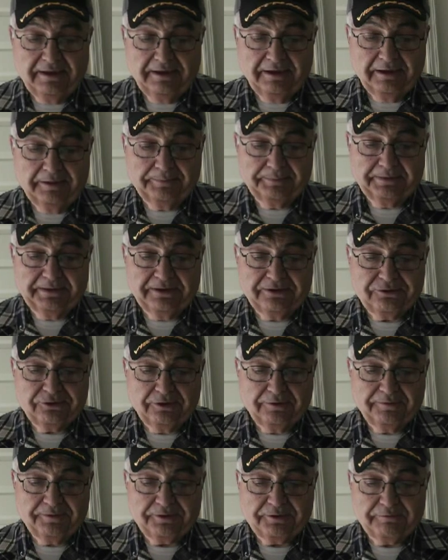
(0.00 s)
A police
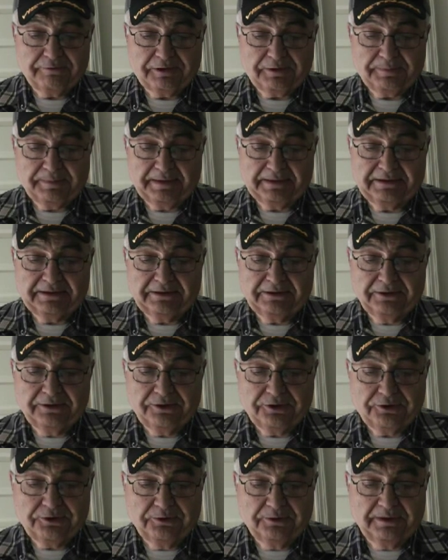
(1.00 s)
officer responding to the
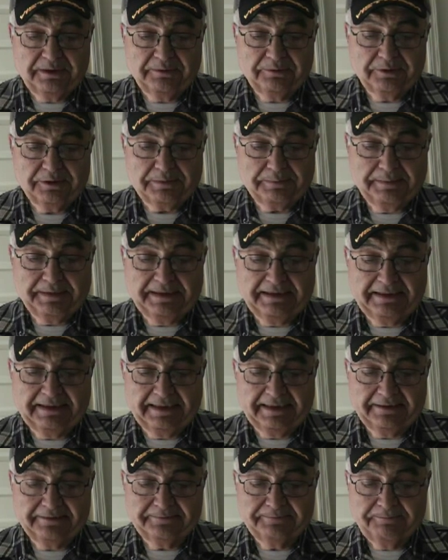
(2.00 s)
shooting was pinned
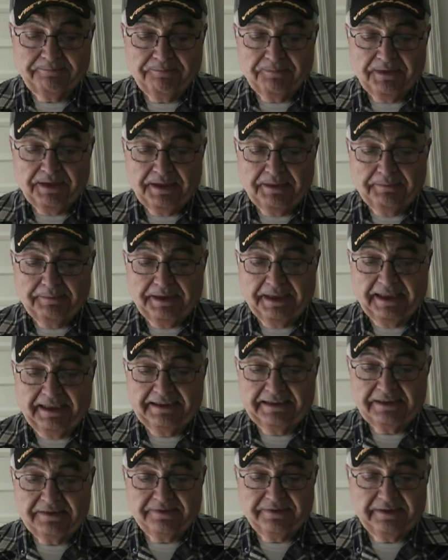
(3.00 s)
down
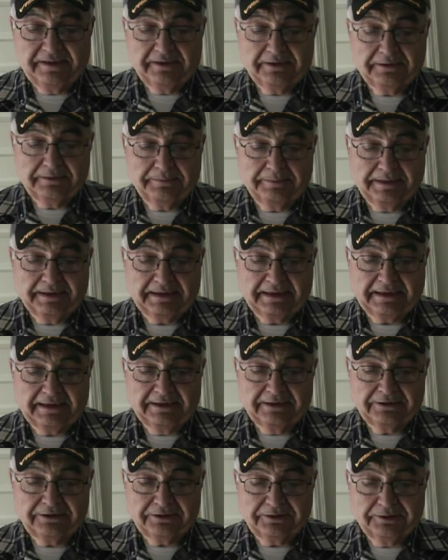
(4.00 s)
behind his vehicle by the
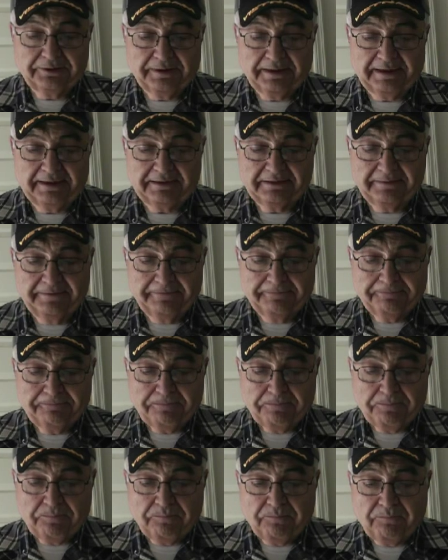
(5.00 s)
killer, who had
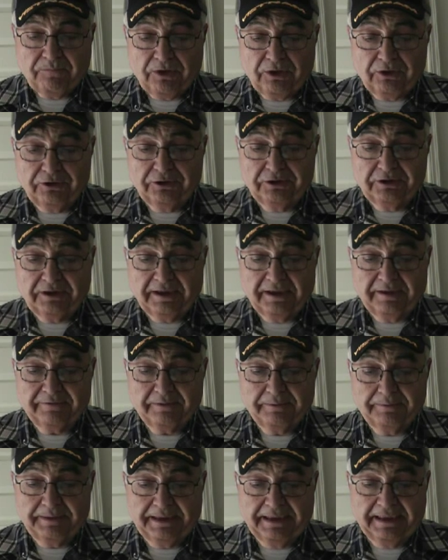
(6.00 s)
good
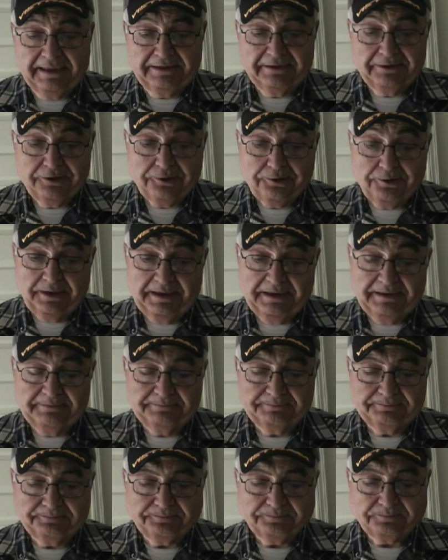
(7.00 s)
cover behind a tree.
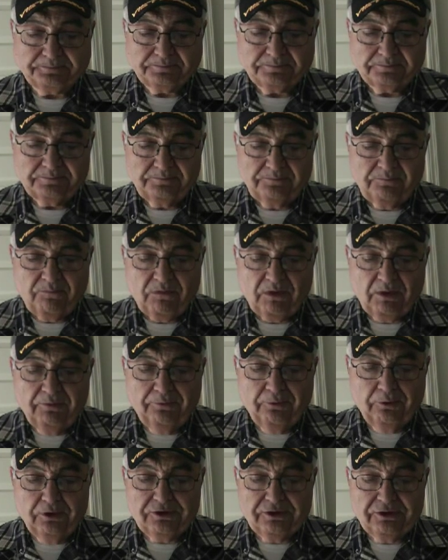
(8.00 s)

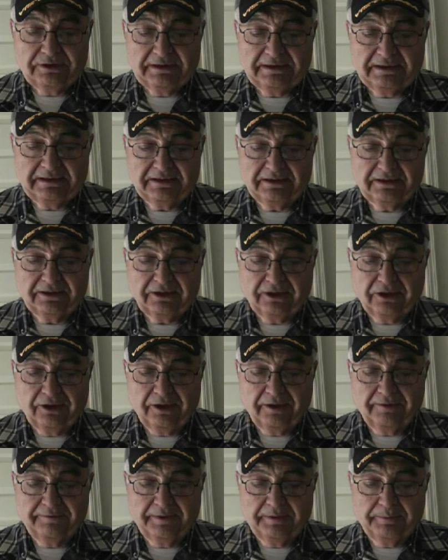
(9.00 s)
Fortunately, another
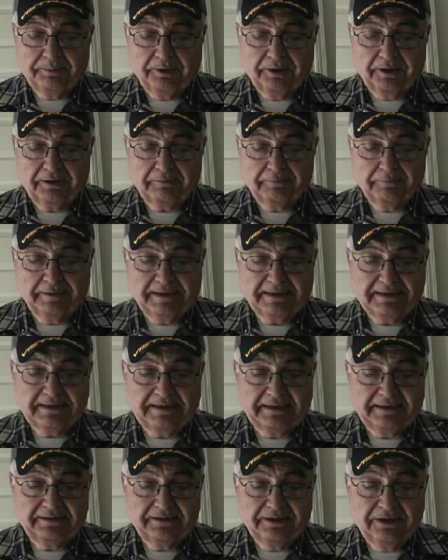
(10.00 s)
R V park
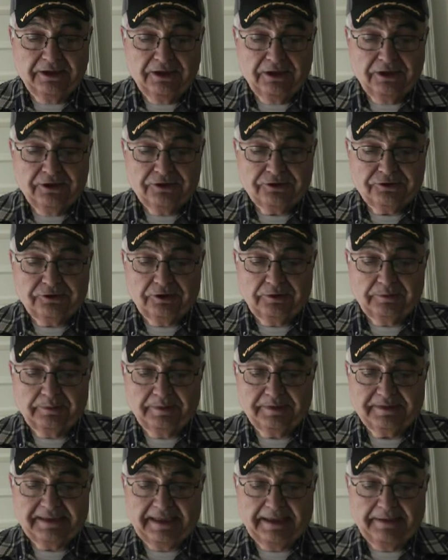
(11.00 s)
resident saw what
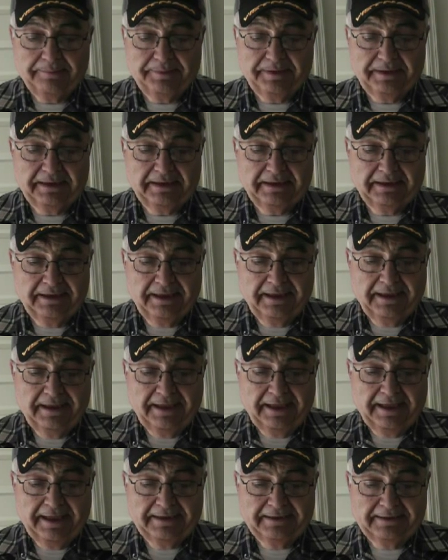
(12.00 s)
was happening
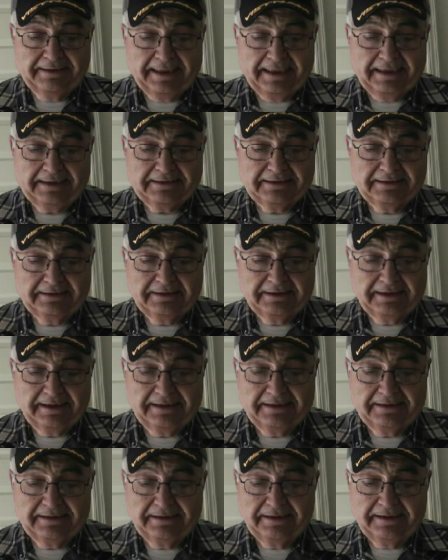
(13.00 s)
and, tactically,
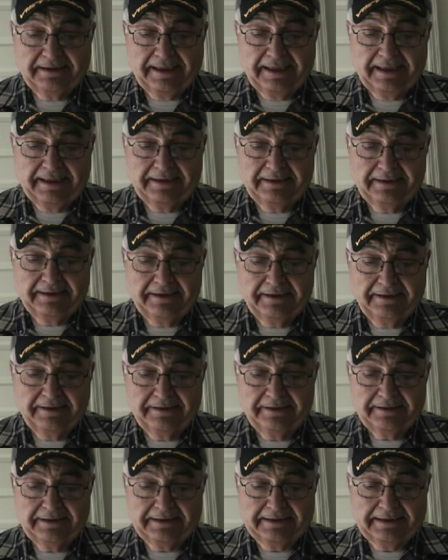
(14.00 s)
and, and
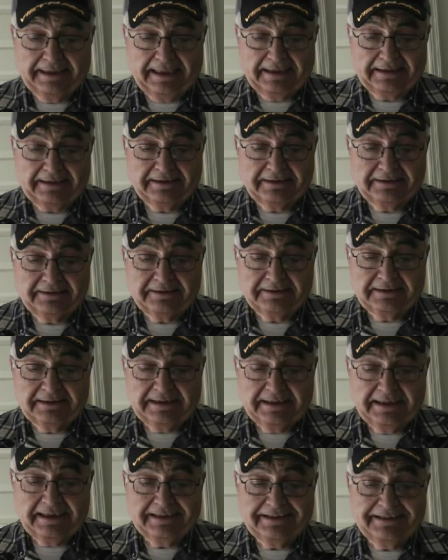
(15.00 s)
the
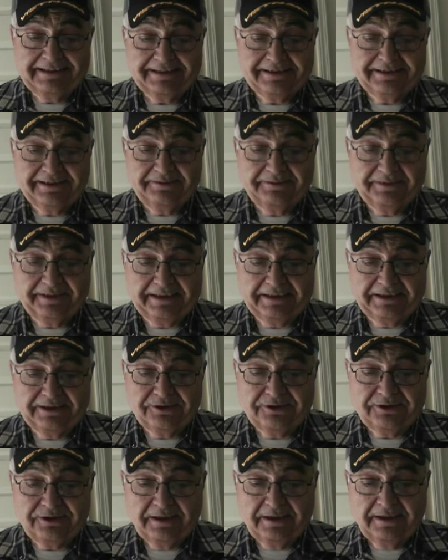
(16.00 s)
tactically
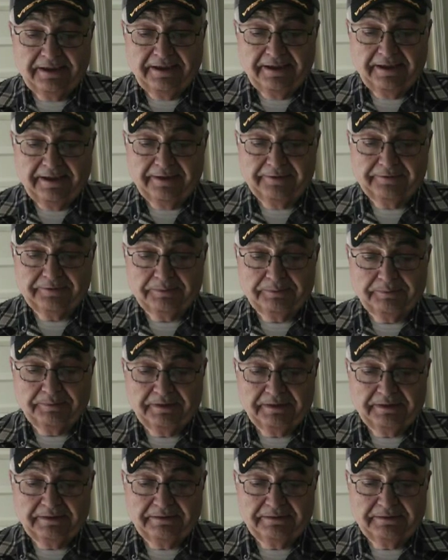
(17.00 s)
disadvantaged Of the,
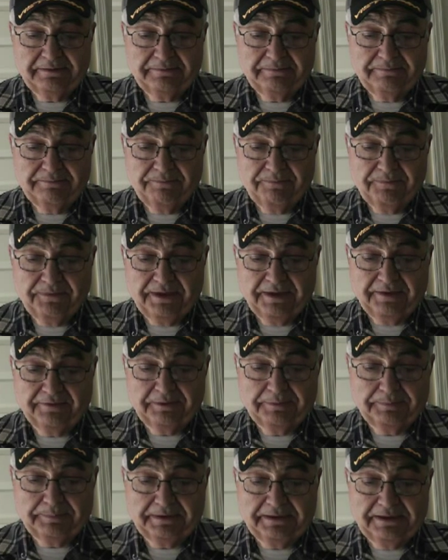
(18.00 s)
of
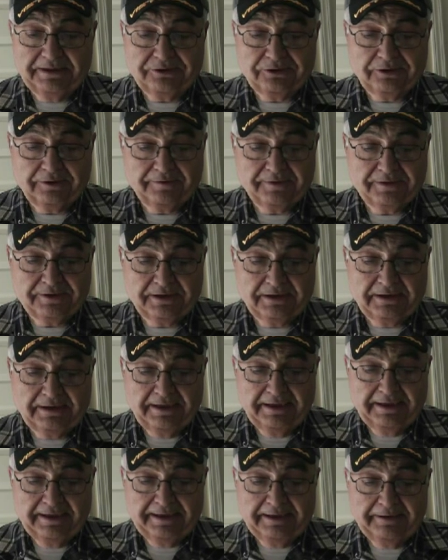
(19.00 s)
the police officer.
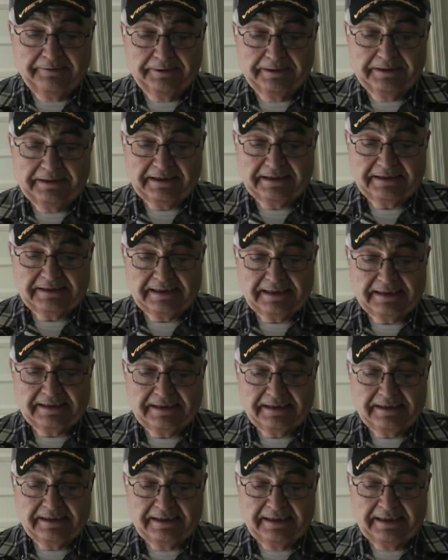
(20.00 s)
He realized that
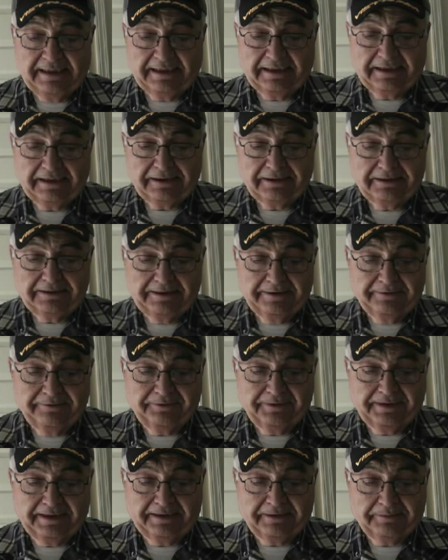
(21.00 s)
since he had a clear
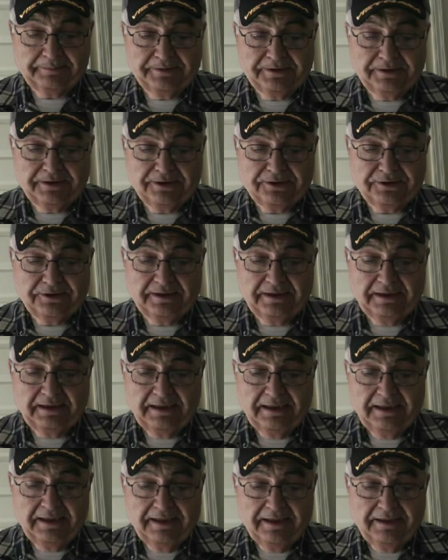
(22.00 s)
flank position
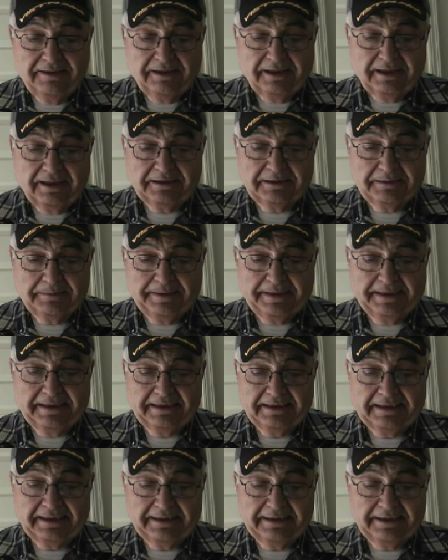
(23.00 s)
on the bad
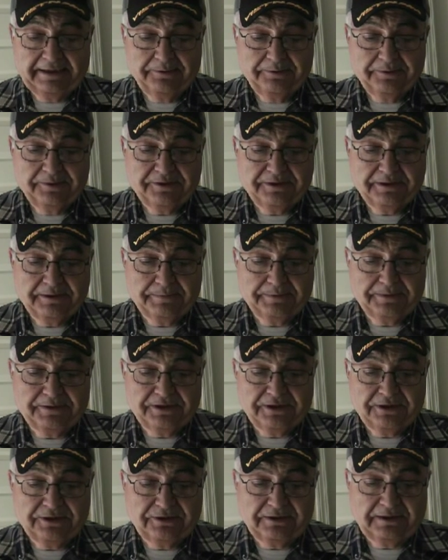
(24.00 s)
guy, he was in a
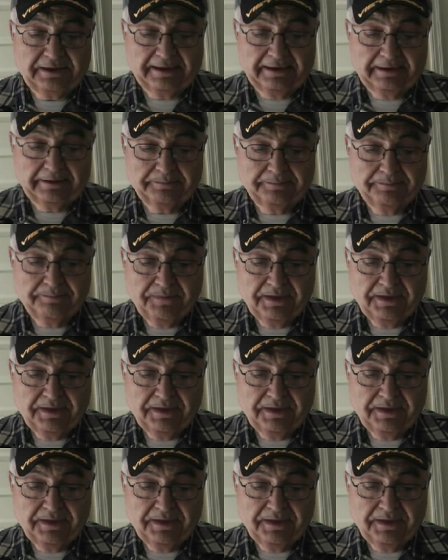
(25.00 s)
position to help.